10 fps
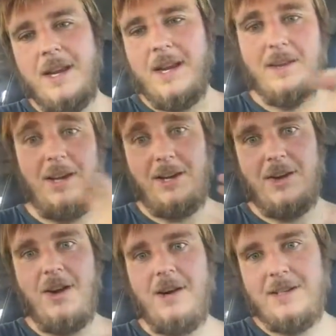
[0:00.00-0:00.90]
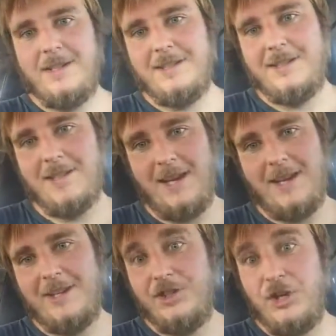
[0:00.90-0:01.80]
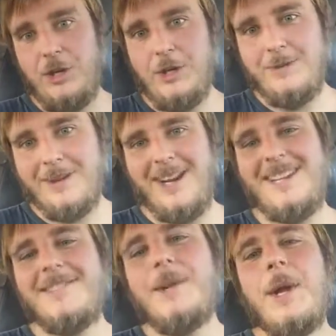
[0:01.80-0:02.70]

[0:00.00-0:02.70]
it like gone because it's like a geode, right?